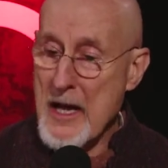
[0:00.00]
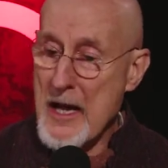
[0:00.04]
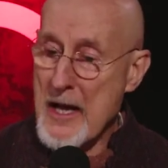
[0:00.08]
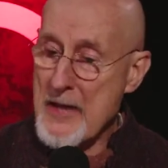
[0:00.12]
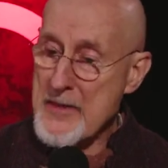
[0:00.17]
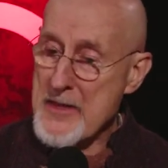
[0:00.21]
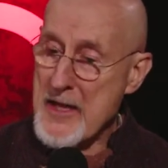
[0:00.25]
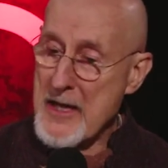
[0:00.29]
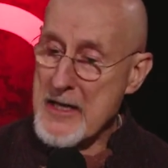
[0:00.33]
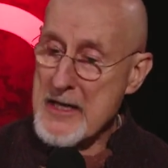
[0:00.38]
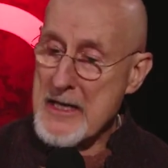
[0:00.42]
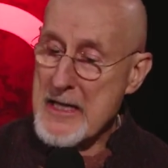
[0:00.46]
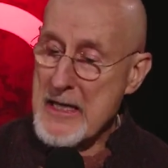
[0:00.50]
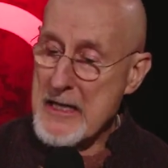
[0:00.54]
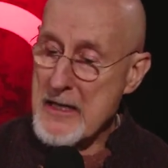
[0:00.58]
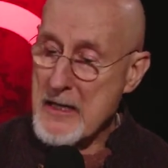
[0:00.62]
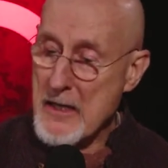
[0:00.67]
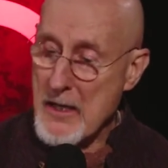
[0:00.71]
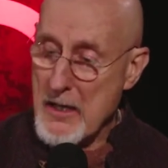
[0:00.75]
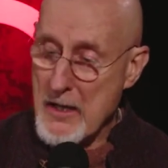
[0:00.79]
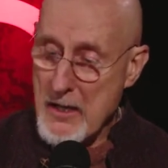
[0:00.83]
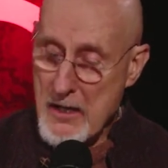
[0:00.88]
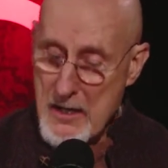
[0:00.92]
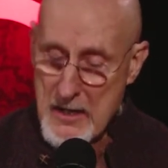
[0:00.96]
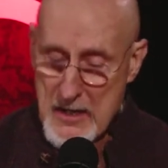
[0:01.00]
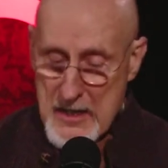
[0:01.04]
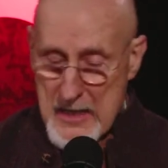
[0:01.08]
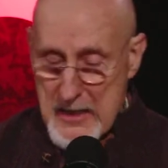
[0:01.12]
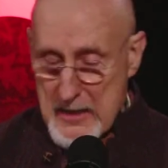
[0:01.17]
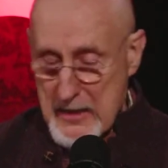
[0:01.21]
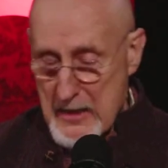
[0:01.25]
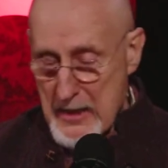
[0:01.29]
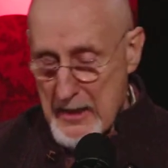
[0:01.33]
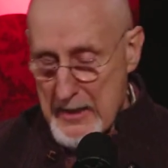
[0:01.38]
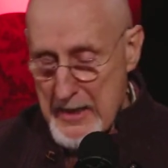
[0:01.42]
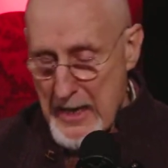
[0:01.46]
And then he he
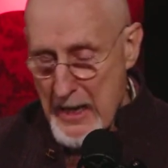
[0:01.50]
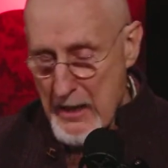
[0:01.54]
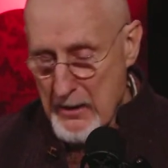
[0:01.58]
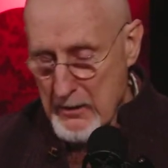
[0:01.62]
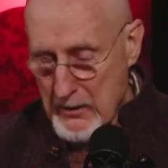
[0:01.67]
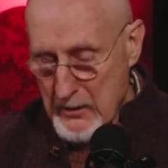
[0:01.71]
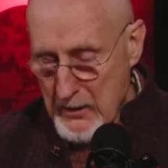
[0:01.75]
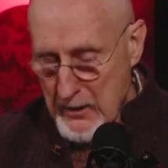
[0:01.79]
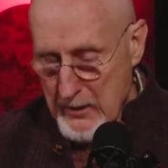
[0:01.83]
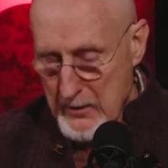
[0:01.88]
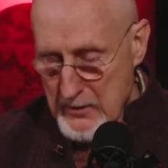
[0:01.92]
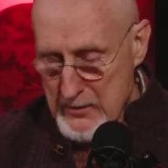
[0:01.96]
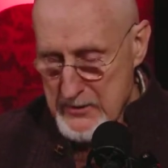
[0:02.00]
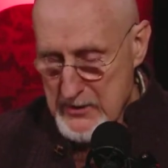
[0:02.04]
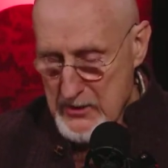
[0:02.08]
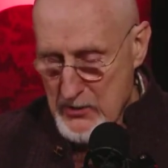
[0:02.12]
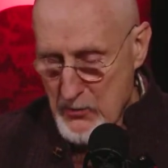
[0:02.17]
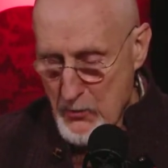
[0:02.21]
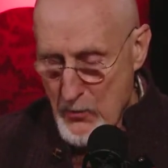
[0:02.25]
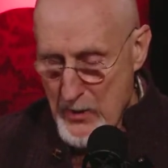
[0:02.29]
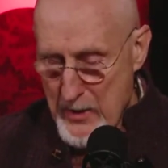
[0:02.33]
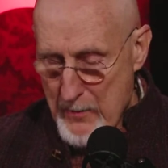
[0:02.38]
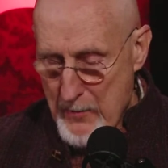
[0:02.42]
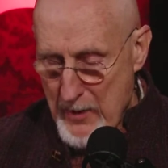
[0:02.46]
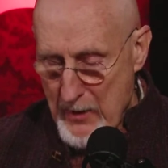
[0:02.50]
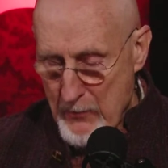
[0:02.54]
cut out a little squib.